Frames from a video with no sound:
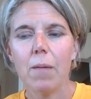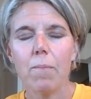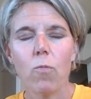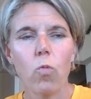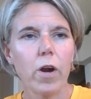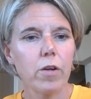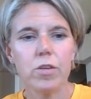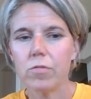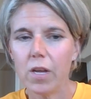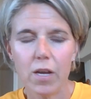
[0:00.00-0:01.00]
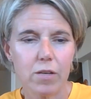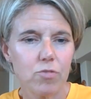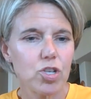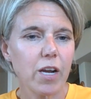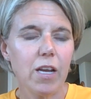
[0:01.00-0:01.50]
where you can
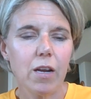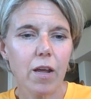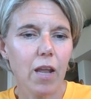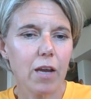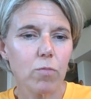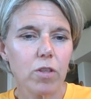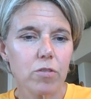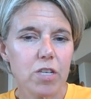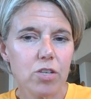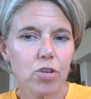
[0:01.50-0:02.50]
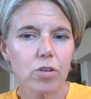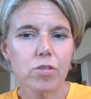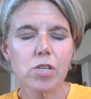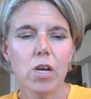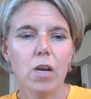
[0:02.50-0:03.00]
check in online with your teachers.